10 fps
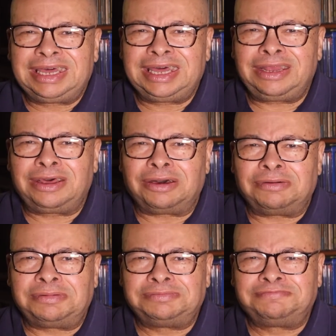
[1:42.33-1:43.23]

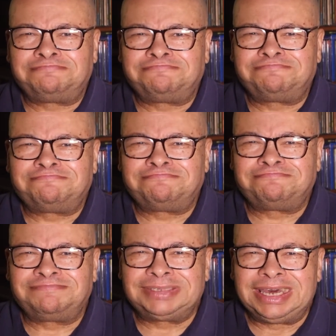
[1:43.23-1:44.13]
Hello,
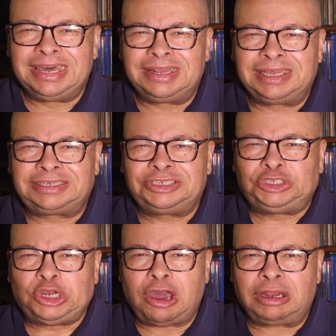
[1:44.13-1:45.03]
this is
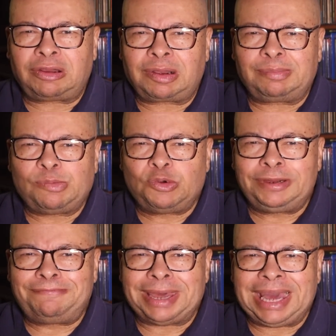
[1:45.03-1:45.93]
John
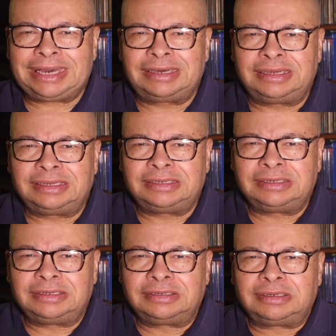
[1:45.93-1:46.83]
Armwood back
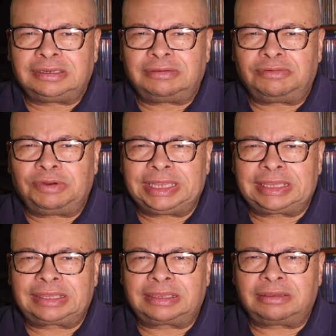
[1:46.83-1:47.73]

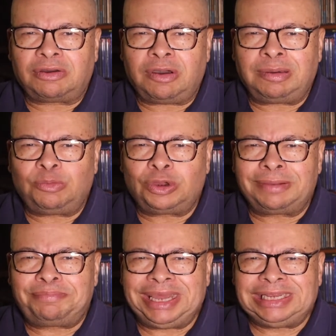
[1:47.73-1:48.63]
with Armwood
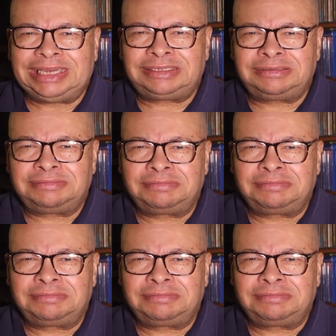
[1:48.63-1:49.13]
Opinion,